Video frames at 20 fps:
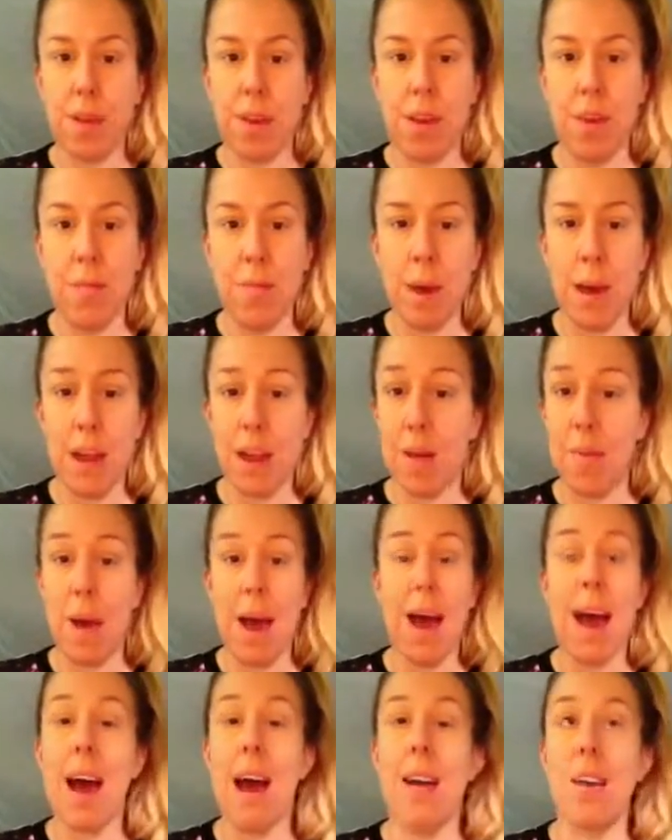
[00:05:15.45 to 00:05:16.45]
of makeup.
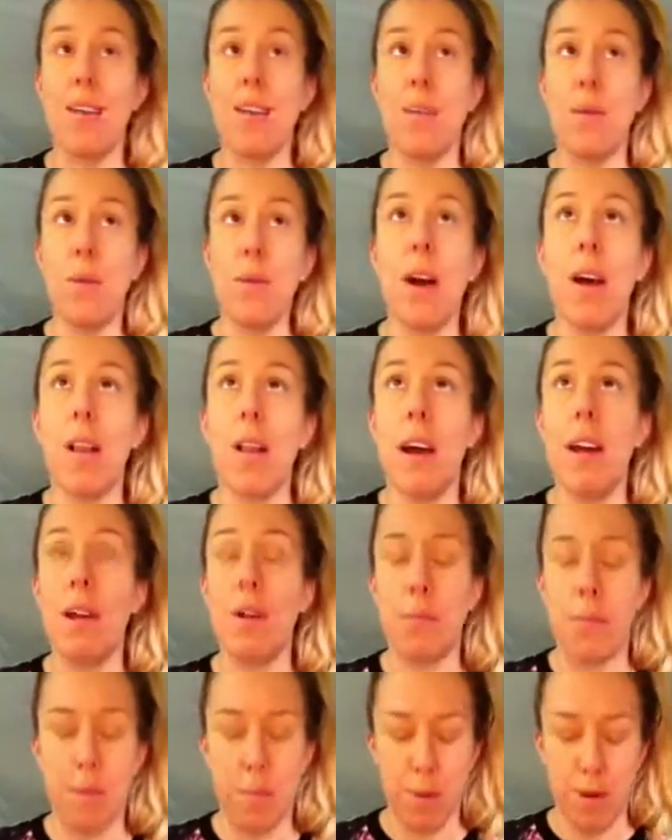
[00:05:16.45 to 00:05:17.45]
I do not like
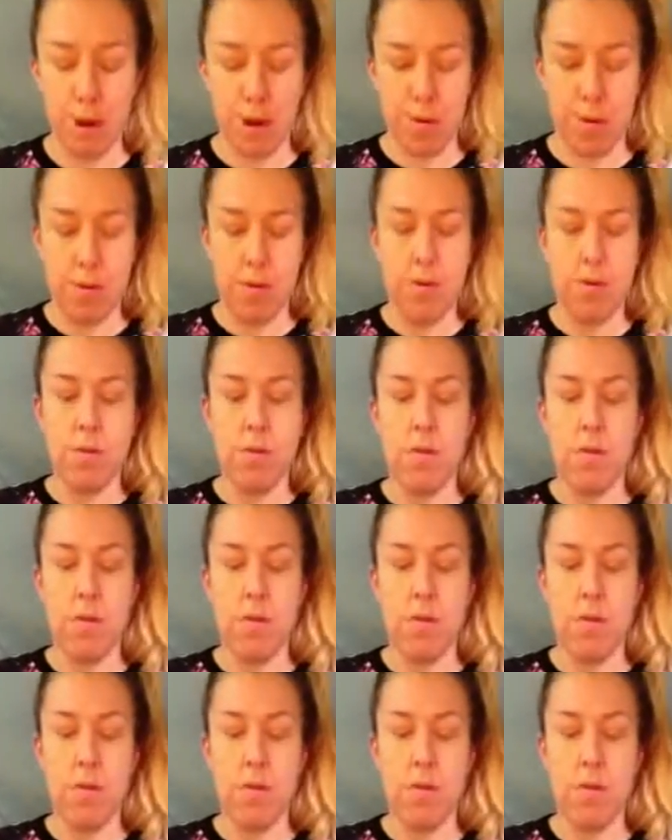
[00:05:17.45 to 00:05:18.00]
doing my brows.